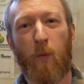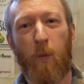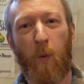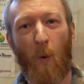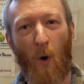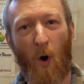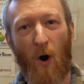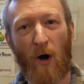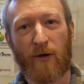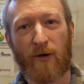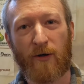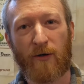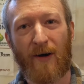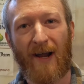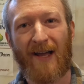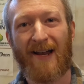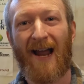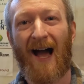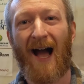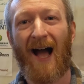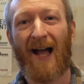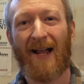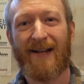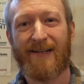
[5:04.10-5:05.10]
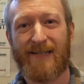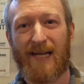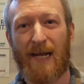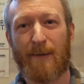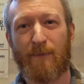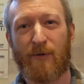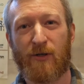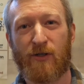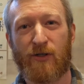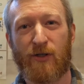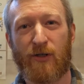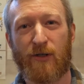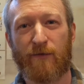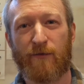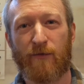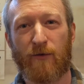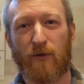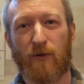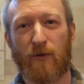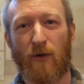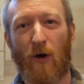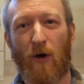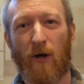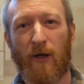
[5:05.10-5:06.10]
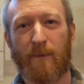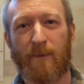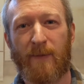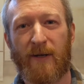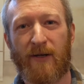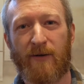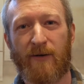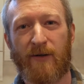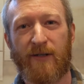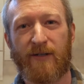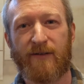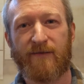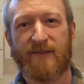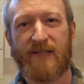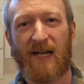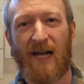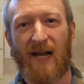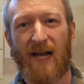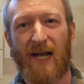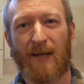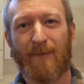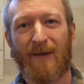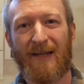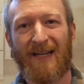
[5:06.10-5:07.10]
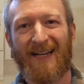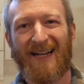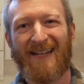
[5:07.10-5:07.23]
water and high temperature for a long period of time.